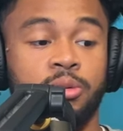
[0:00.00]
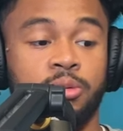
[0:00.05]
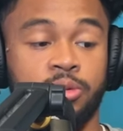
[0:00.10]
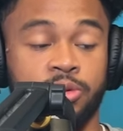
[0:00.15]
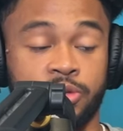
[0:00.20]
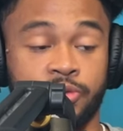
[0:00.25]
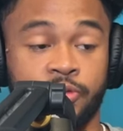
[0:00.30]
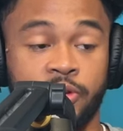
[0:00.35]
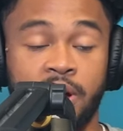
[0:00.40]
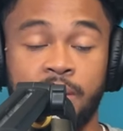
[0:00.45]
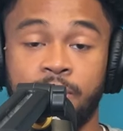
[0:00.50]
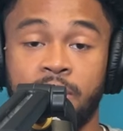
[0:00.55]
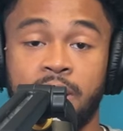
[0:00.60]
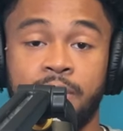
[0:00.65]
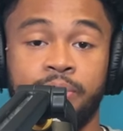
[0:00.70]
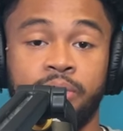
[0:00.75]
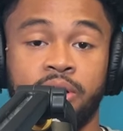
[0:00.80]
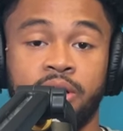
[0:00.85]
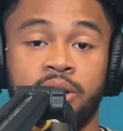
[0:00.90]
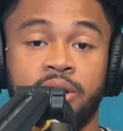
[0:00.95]
was find my
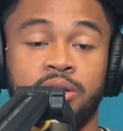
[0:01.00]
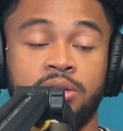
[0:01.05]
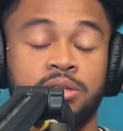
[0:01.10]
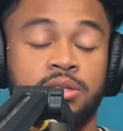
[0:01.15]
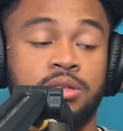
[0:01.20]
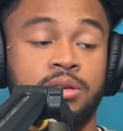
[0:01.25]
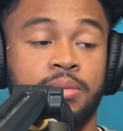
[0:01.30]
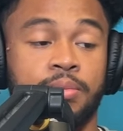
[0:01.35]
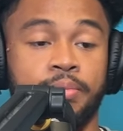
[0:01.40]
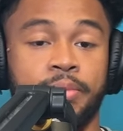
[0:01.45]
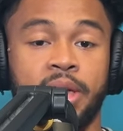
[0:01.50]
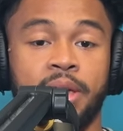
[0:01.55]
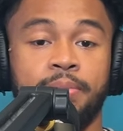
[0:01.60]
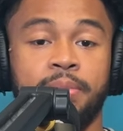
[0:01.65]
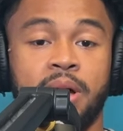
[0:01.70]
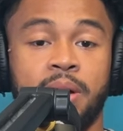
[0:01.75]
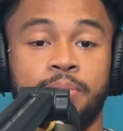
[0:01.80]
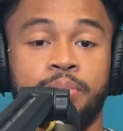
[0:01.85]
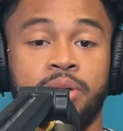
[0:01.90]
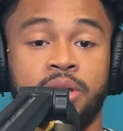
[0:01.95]
players, make
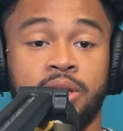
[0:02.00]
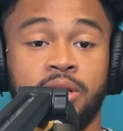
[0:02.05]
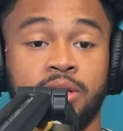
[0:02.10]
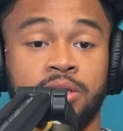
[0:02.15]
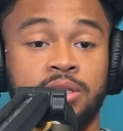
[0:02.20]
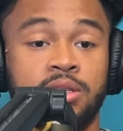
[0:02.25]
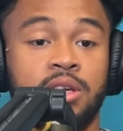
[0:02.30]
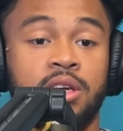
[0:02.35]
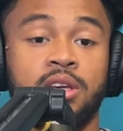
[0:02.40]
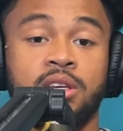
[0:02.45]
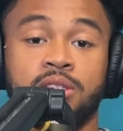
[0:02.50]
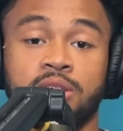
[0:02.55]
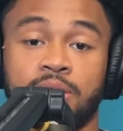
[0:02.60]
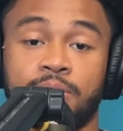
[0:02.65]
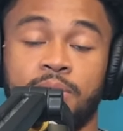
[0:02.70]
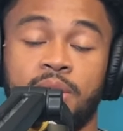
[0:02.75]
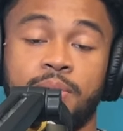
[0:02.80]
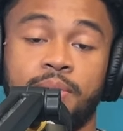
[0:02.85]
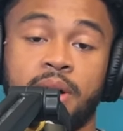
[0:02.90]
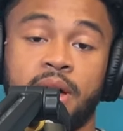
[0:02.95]
my picks,
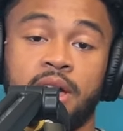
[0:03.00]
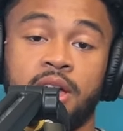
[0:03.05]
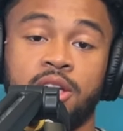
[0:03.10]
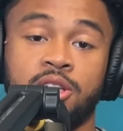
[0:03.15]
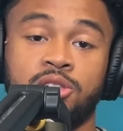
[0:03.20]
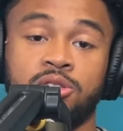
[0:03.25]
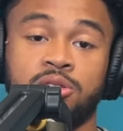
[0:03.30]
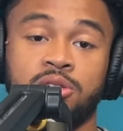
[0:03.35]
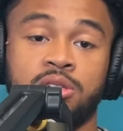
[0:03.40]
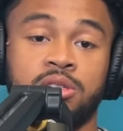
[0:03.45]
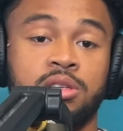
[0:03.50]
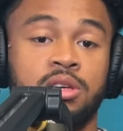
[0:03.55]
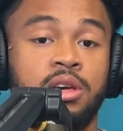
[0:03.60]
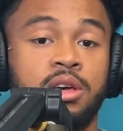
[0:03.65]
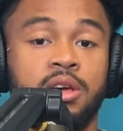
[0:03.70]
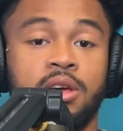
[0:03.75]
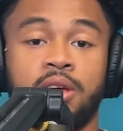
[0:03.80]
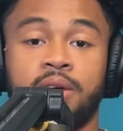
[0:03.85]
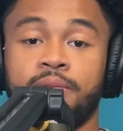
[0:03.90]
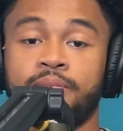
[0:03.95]
submit my entries,
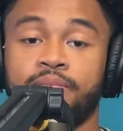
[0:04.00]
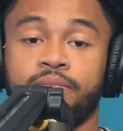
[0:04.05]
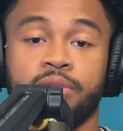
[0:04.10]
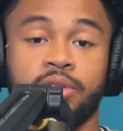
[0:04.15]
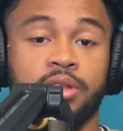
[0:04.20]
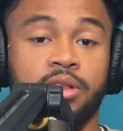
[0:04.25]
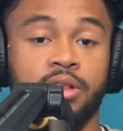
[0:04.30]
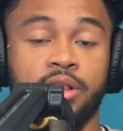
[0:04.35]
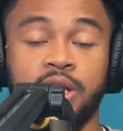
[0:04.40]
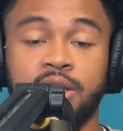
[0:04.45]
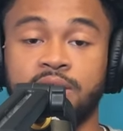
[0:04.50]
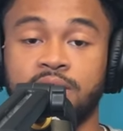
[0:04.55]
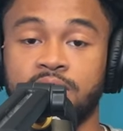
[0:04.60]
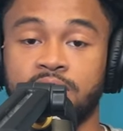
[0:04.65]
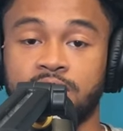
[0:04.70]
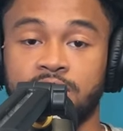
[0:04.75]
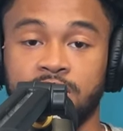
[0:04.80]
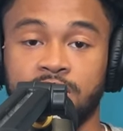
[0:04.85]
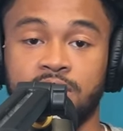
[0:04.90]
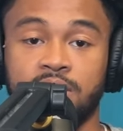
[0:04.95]
less than
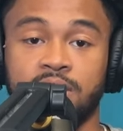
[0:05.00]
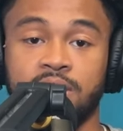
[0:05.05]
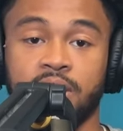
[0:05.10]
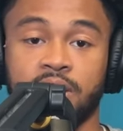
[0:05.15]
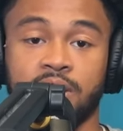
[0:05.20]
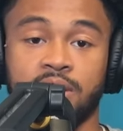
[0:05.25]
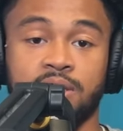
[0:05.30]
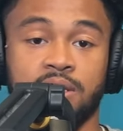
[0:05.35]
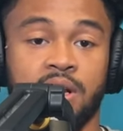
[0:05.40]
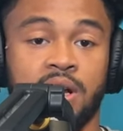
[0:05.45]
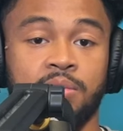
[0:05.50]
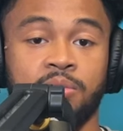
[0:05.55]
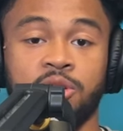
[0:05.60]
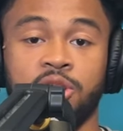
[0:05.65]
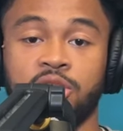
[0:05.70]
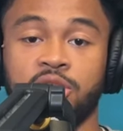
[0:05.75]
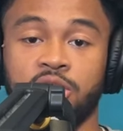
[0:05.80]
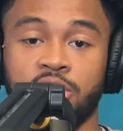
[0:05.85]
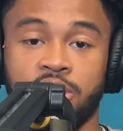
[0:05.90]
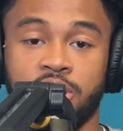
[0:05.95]
60 seconds, and I'm
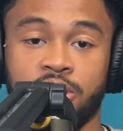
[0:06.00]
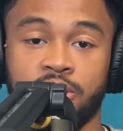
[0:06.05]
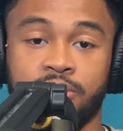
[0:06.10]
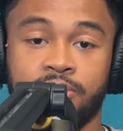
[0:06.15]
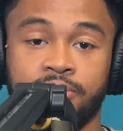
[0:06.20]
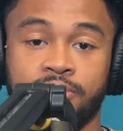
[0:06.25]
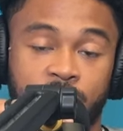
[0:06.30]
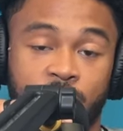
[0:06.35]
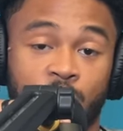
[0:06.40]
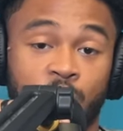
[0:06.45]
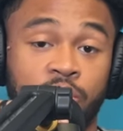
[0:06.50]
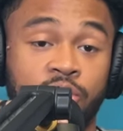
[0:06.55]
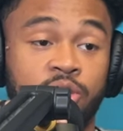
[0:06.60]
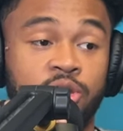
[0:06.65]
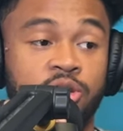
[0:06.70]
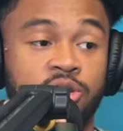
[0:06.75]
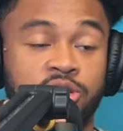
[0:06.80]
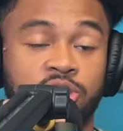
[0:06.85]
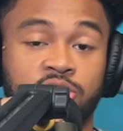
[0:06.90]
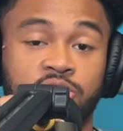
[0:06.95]
good to go. Whether
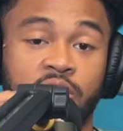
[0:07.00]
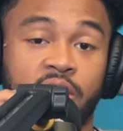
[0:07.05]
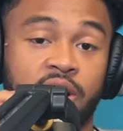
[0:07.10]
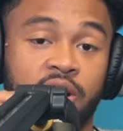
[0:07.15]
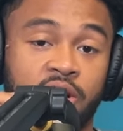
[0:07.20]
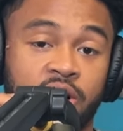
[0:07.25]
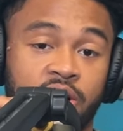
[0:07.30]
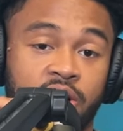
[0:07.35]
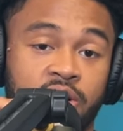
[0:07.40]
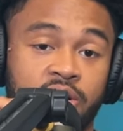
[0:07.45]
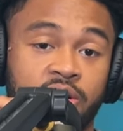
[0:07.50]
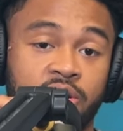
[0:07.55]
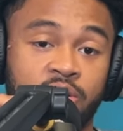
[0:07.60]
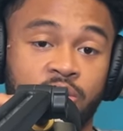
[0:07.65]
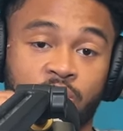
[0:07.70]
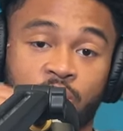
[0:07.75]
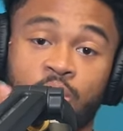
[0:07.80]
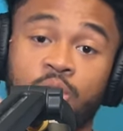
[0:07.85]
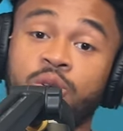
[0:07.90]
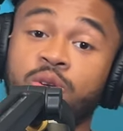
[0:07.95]
you're try hard
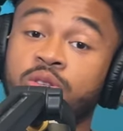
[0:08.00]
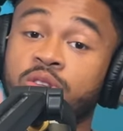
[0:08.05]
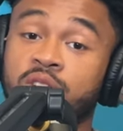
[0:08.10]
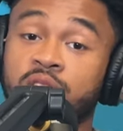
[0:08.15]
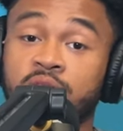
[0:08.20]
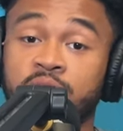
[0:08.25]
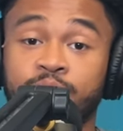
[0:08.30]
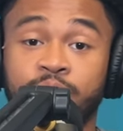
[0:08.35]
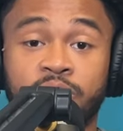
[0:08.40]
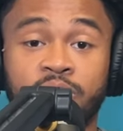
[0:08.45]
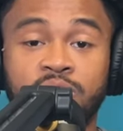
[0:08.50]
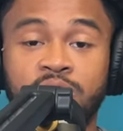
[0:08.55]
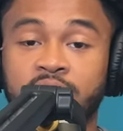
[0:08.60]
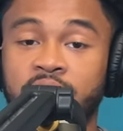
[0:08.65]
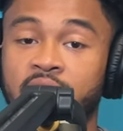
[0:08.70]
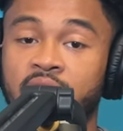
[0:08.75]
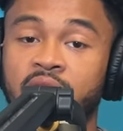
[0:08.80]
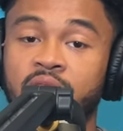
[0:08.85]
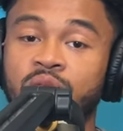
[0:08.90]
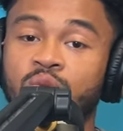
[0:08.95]
or you're just a person
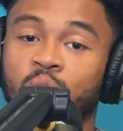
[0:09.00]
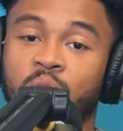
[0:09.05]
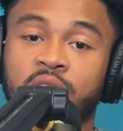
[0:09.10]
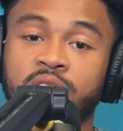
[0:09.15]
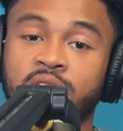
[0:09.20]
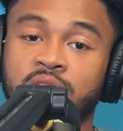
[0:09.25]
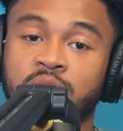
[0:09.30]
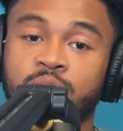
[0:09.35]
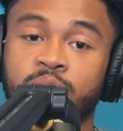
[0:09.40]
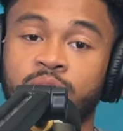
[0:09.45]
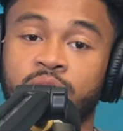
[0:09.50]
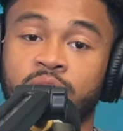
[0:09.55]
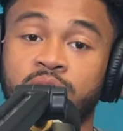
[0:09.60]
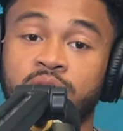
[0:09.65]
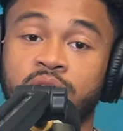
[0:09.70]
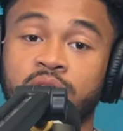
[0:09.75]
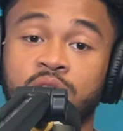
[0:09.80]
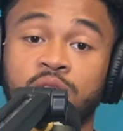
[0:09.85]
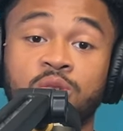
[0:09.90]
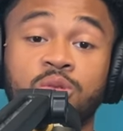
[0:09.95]
that loves watching
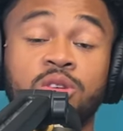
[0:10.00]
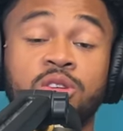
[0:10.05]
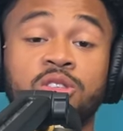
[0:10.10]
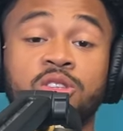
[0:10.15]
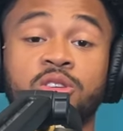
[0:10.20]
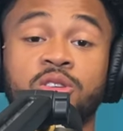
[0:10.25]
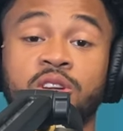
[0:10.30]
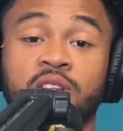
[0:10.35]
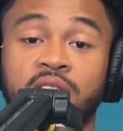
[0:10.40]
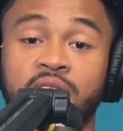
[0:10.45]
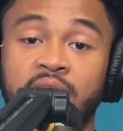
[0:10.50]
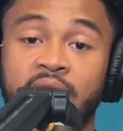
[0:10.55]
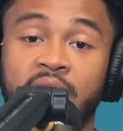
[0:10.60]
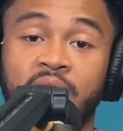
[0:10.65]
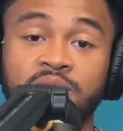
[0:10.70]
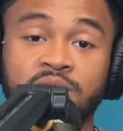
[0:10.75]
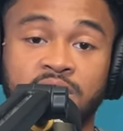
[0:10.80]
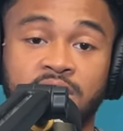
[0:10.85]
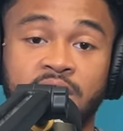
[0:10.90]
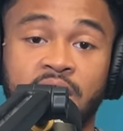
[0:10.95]
sports, you can turn
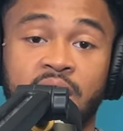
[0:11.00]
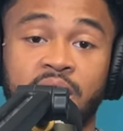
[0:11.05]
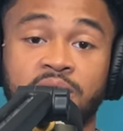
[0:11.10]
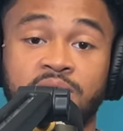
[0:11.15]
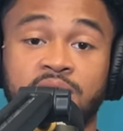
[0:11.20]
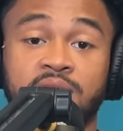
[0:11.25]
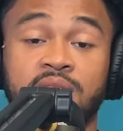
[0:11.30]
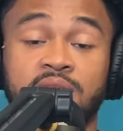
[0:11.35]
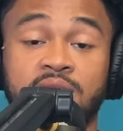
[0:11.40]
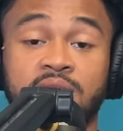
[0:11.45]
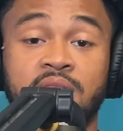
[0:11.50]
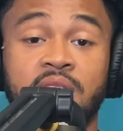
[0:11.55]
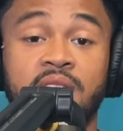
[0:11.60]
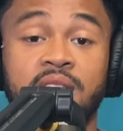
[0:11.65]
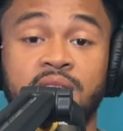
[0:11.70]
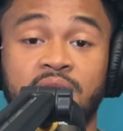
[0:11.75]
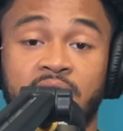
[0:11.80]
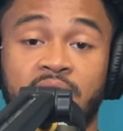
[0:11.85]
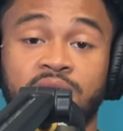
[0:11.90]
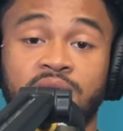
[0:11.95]
$1,000 into
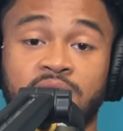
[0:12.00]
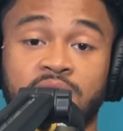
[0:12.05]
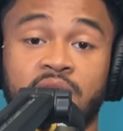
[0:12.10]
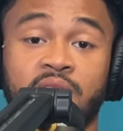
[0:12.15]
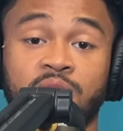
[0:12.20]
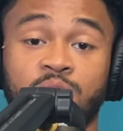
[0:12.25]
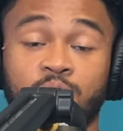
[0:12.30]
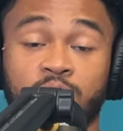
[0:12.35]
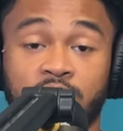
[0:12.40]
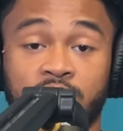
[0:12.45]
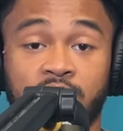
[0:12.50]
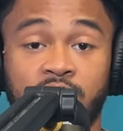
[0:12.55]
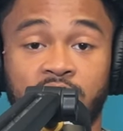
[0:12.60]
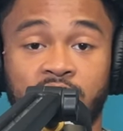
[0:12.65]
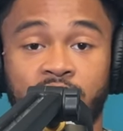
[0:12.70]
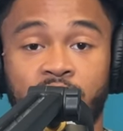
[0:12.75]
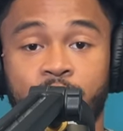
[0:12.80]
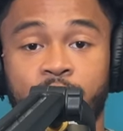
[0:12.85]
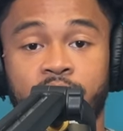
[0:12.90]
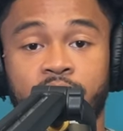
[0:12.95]
$10,000 with the
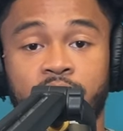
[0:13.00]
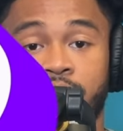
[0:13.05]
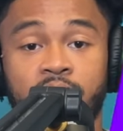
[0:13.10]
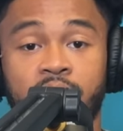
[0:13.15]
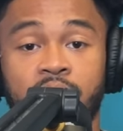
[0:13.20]
click of a button.